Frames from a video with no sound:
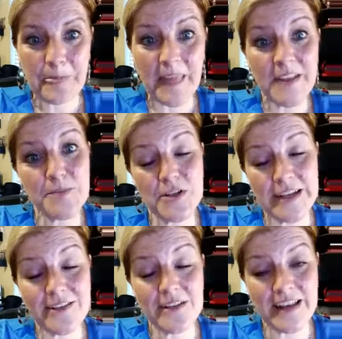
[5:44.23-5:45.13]
this
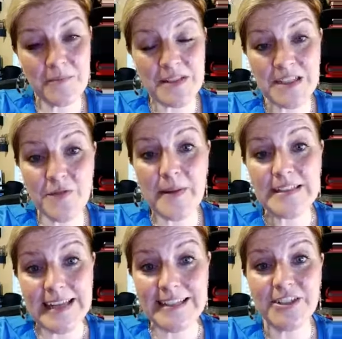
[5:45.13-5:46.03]
particular line of business, for about
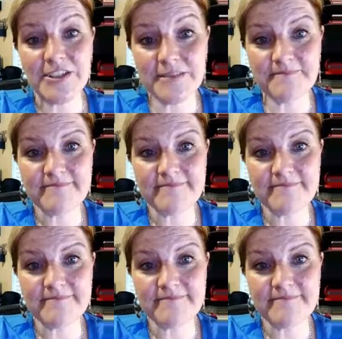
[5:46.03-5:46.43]
10 years.